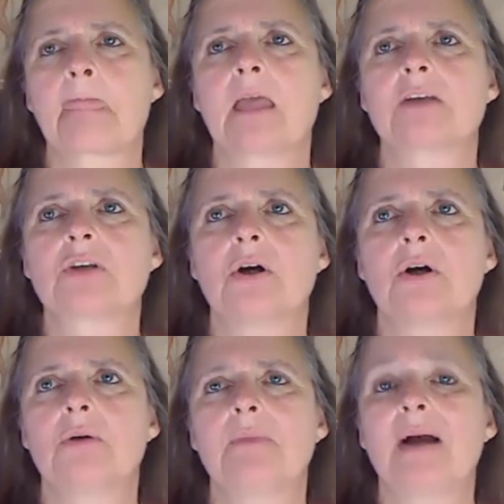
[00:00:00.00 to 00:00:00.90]

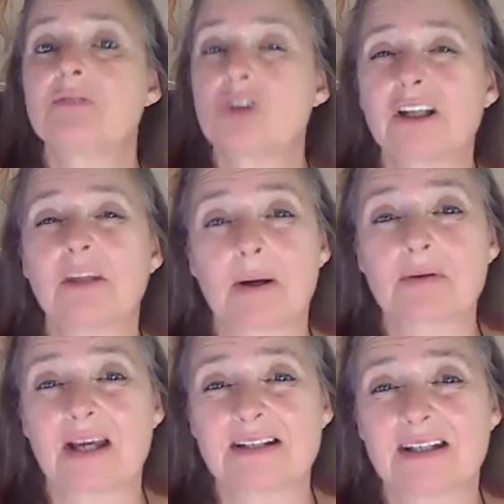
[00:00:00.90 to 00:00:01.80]
So I'm talking about
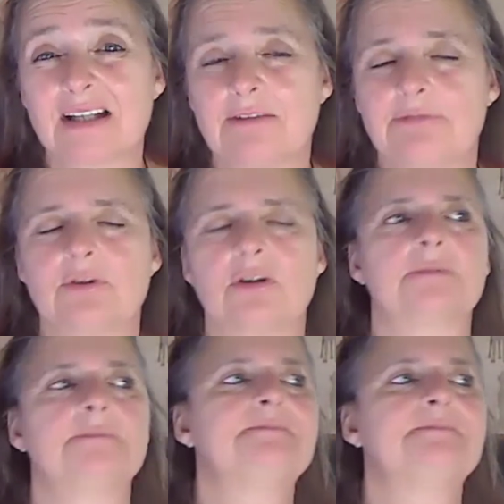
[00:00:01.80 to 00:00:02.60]
1994.